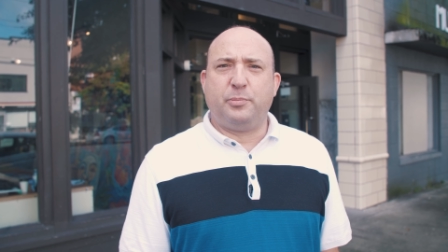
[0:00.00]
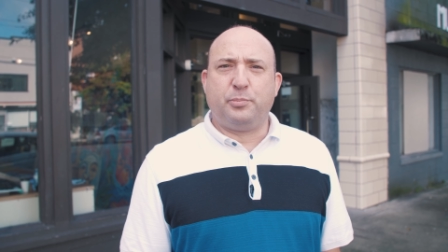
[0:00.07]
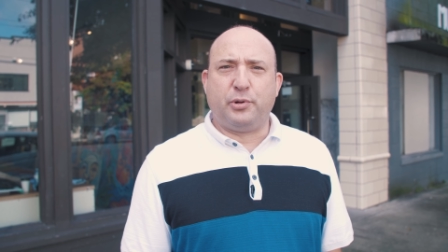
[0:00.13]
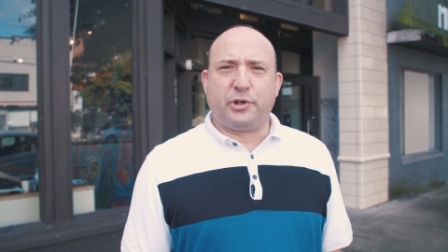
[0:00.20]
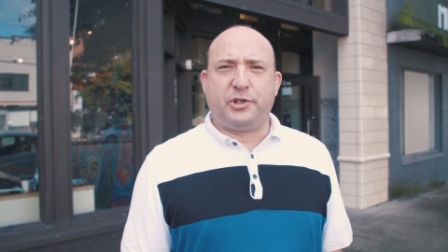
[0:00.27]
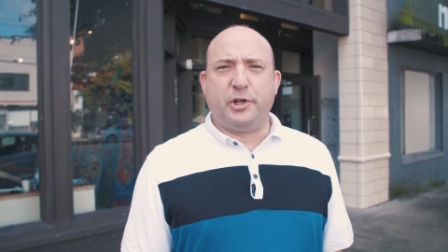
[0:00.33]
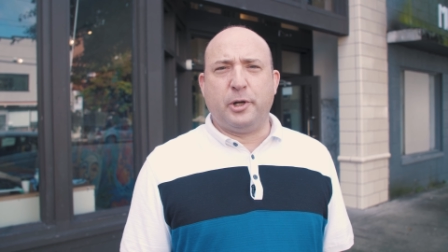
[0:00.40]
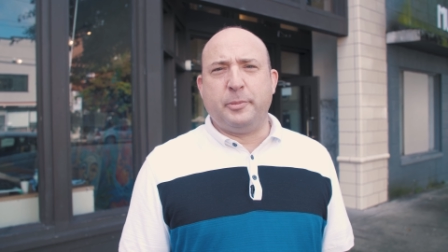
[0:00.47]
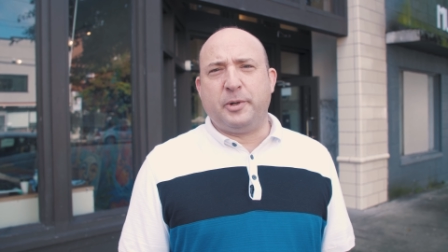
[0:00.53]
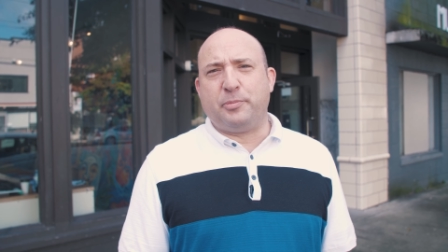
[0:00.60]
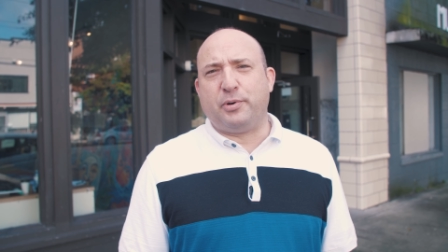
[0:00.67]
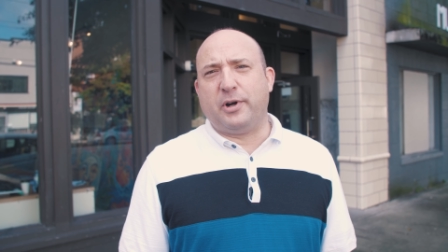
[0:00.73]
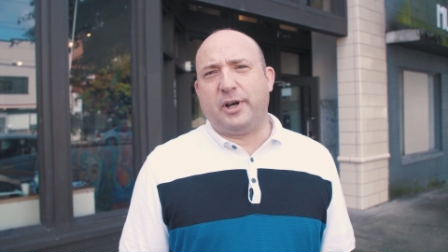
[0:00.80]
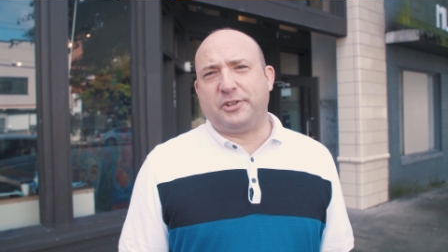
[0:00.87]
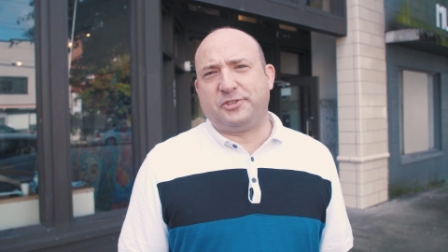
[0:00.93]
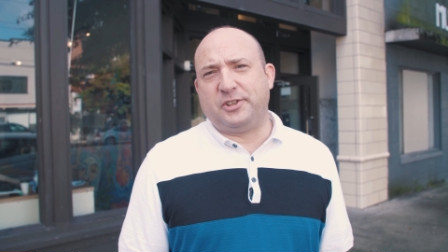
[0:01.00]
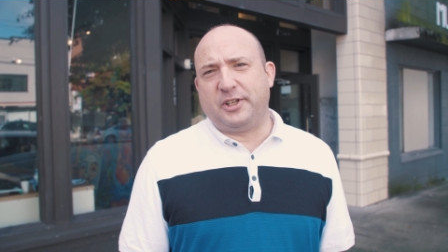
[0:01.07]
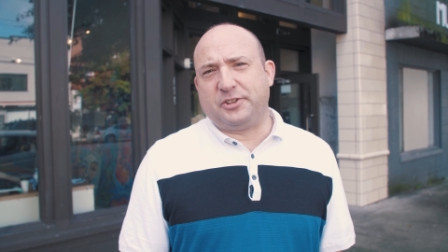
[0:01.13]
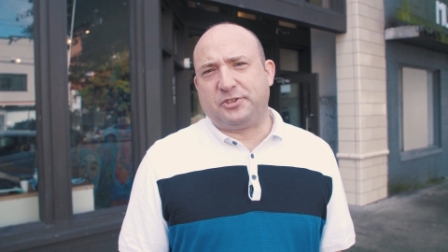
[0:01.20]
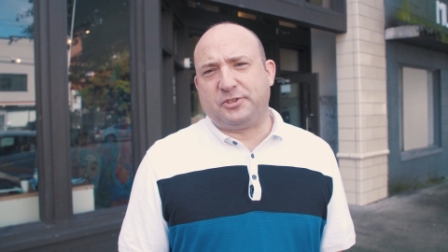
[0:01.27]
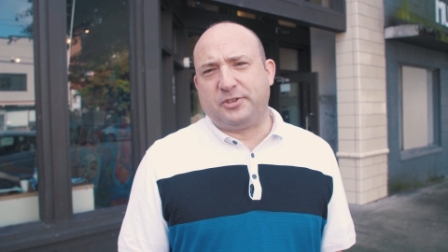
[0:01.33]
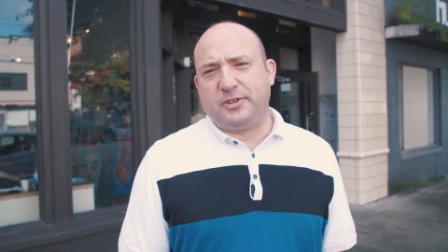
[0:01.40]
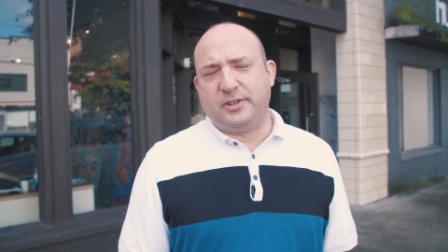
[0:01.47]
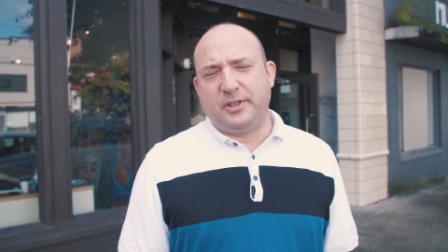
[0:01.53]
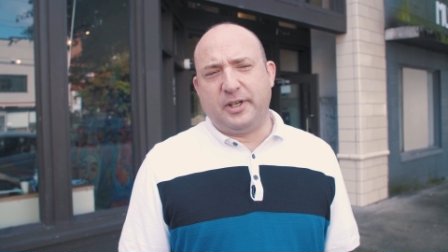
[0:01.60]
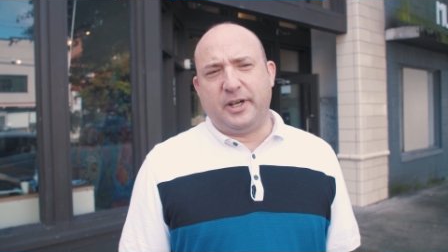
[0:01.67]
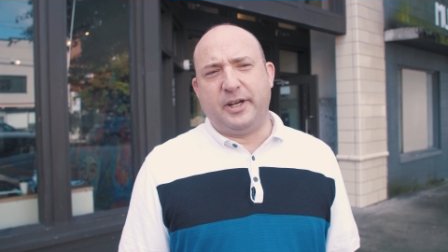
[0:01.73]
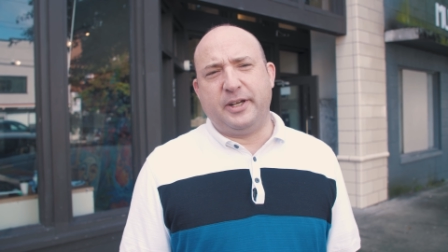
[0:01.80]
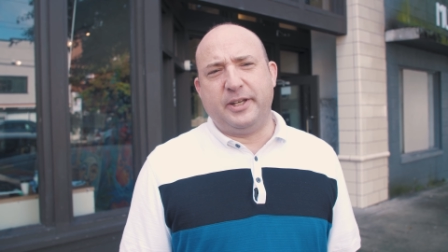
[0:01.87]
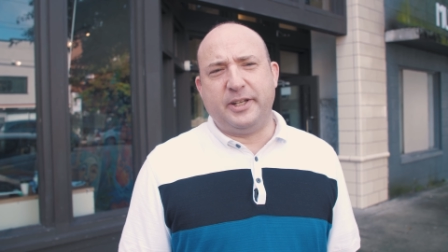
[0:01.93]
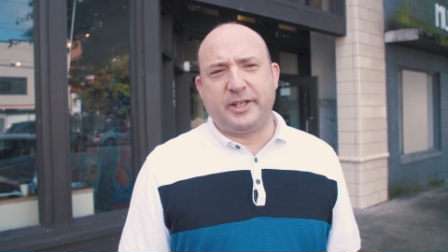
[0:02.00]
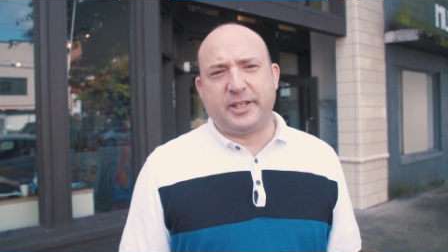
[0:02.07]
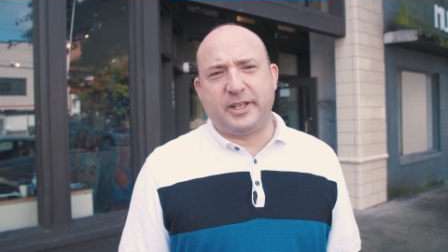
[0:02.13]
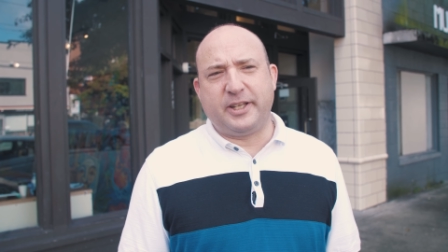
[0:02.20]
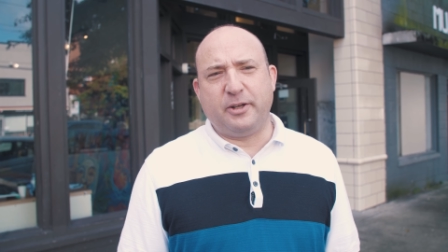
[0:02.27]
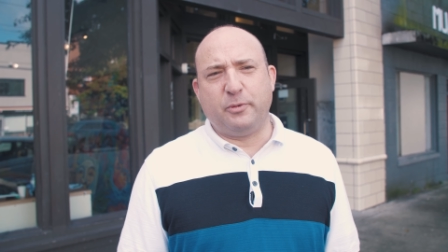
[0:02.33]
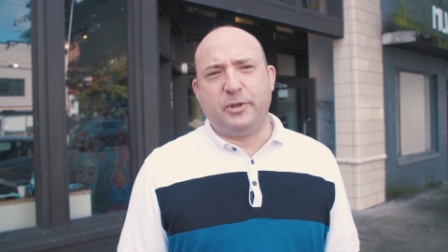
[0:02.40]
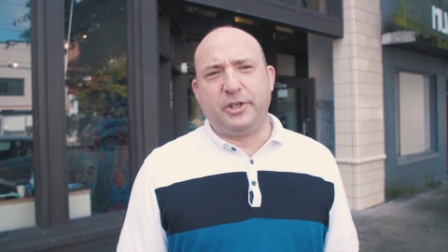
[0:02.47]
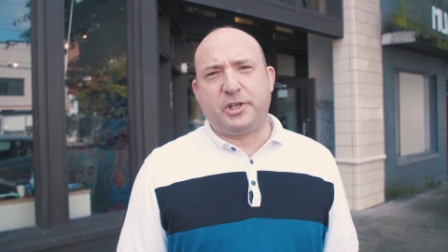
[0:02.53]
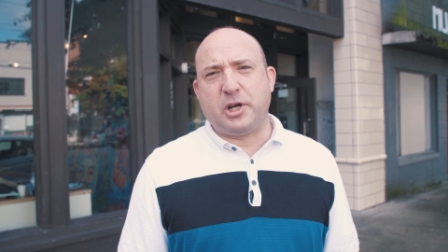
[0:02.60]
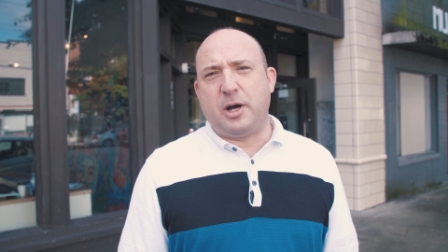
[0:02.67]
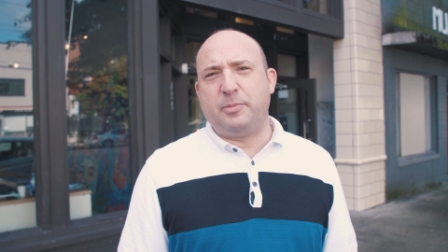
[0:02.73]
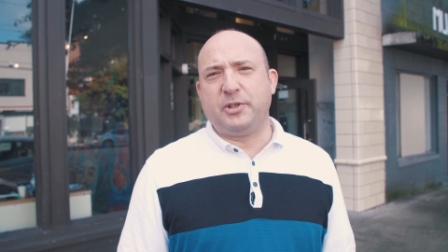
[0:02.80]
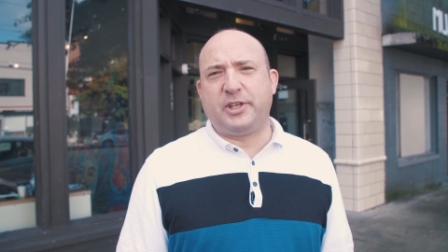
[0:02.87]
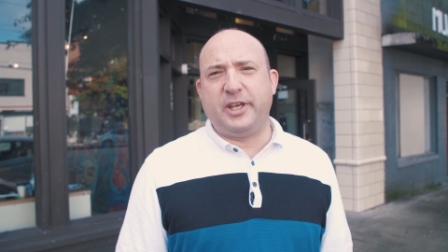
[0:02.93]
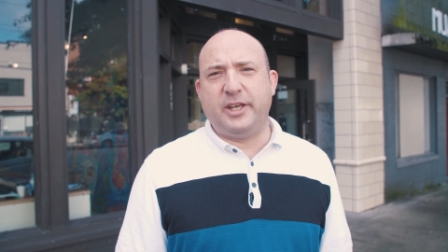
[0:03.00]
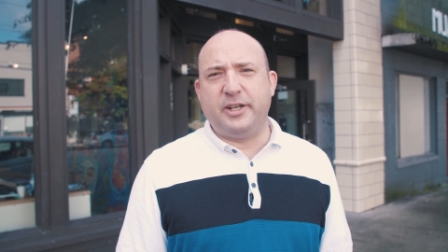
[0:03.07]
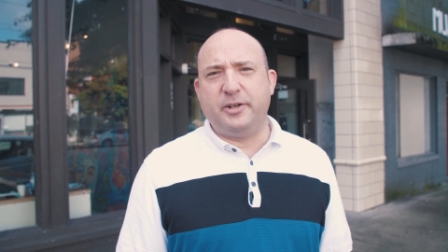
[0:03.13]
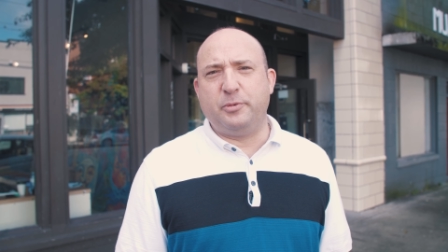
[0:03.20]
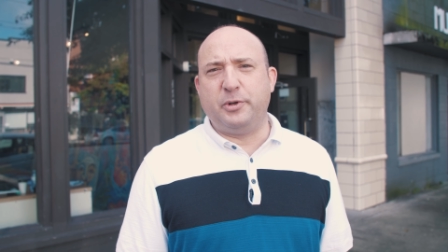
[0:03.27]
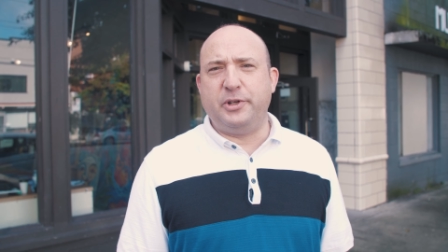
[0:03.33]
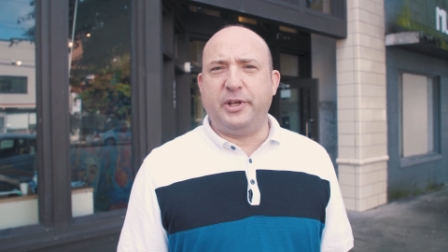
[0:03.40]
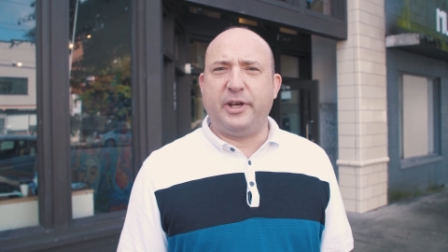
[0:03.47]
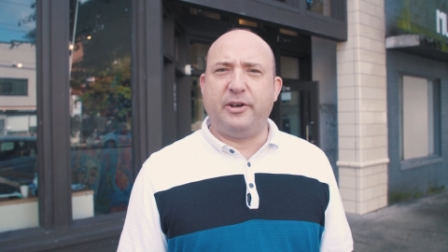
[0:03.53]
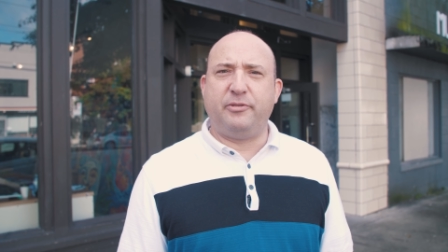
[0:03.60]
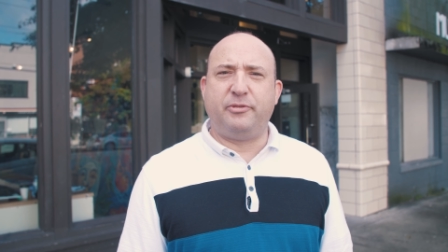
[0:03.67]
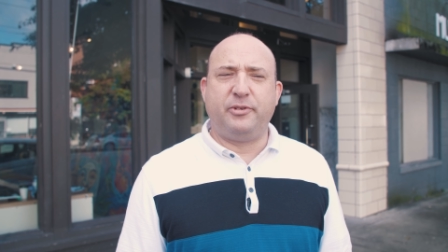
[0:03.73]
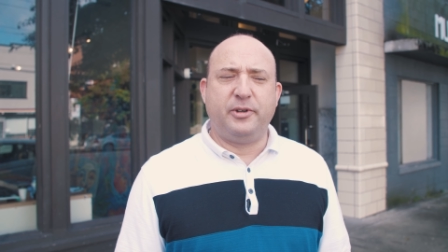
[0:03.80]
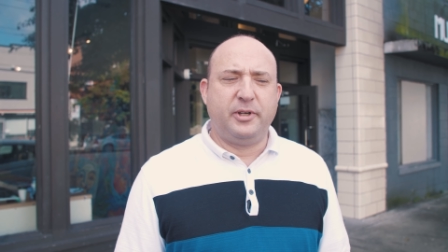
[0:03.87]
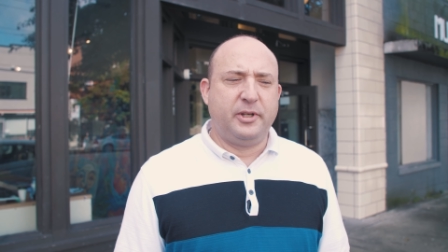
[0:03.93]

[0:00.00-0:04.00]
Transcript: procurement process. Uh, and it can get really complicated when you have